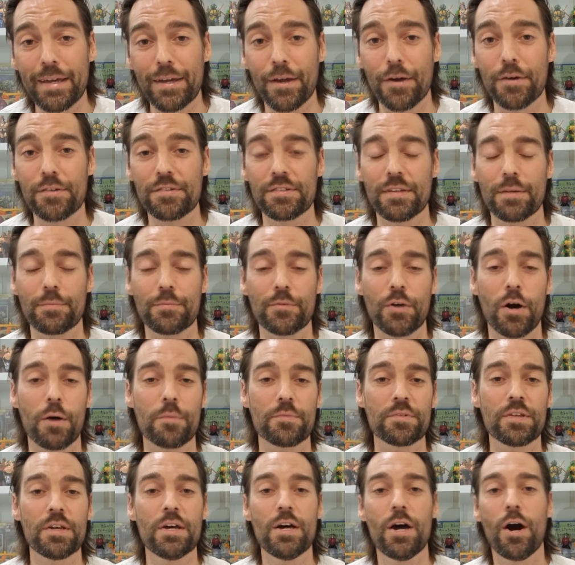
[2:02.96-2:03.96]
it goes
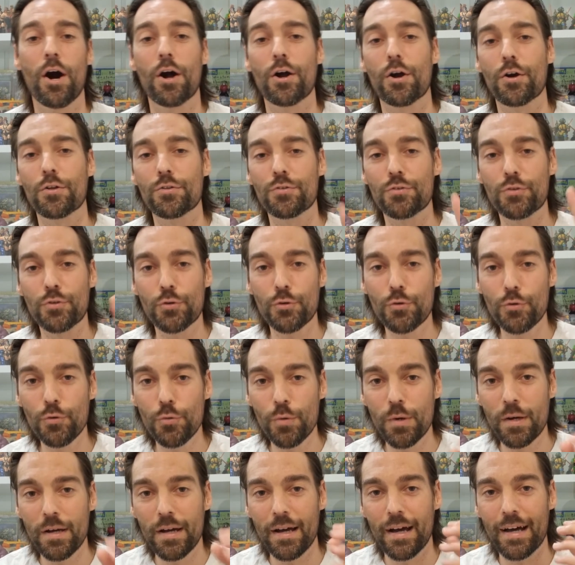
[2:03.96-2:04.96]
sometimes. I've got
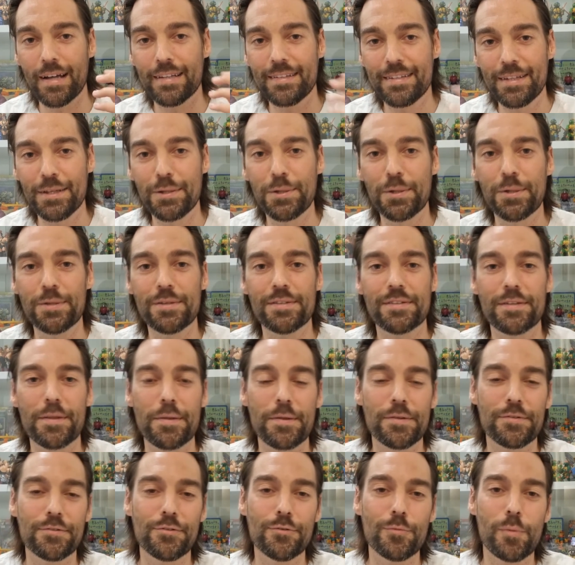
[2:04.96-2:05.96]
two additions to
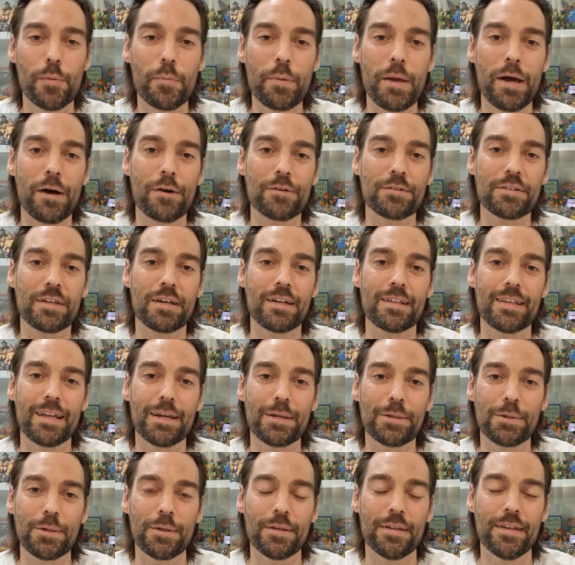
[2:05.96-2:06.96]
the Superpowers
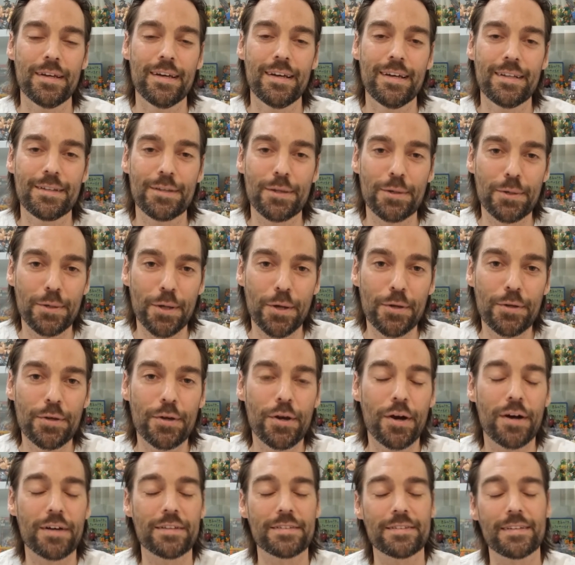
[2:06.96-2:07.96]
collection to show you
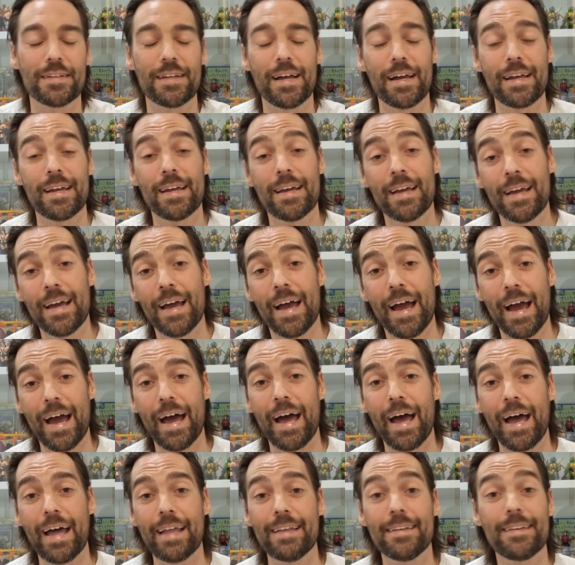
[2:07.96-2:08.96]
guys today,
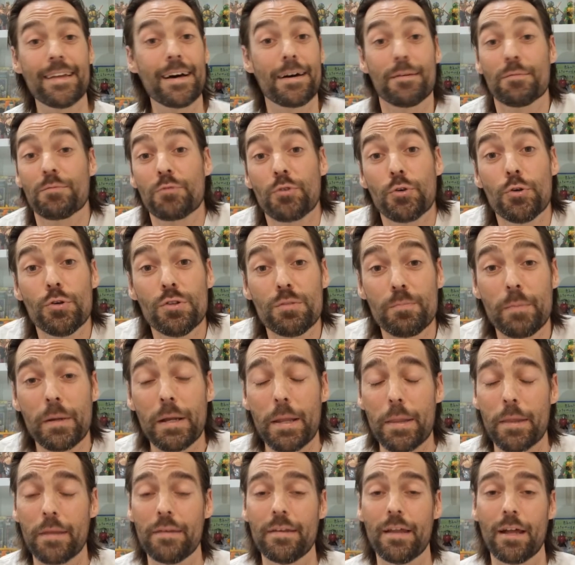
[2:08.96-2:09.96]
and uh, is
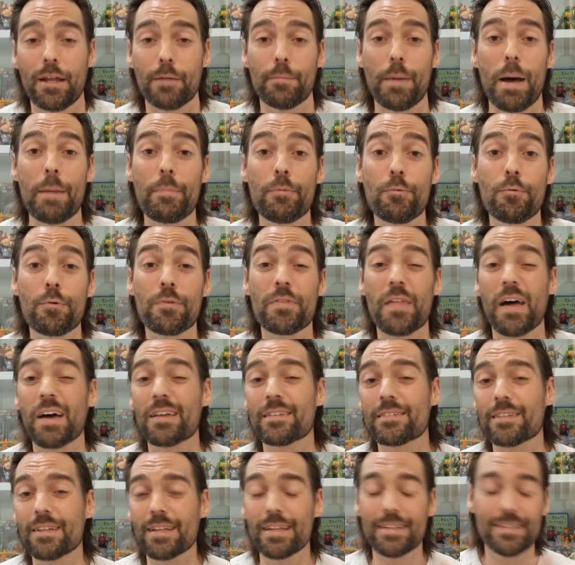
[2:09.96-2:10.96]
better than none. I'm happy with
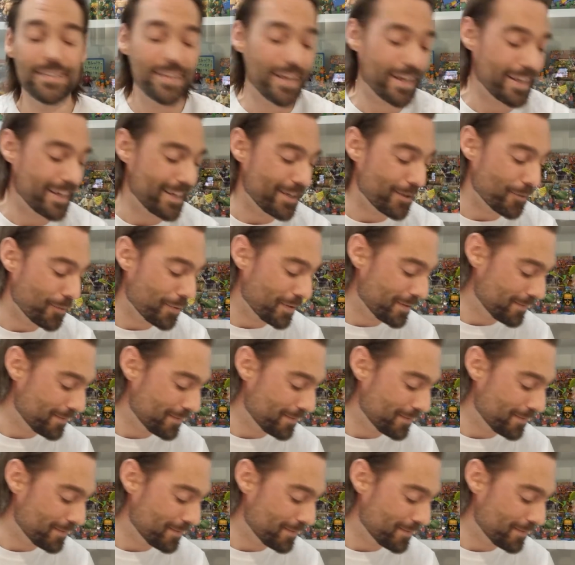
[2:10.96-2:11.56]
that, so let's get into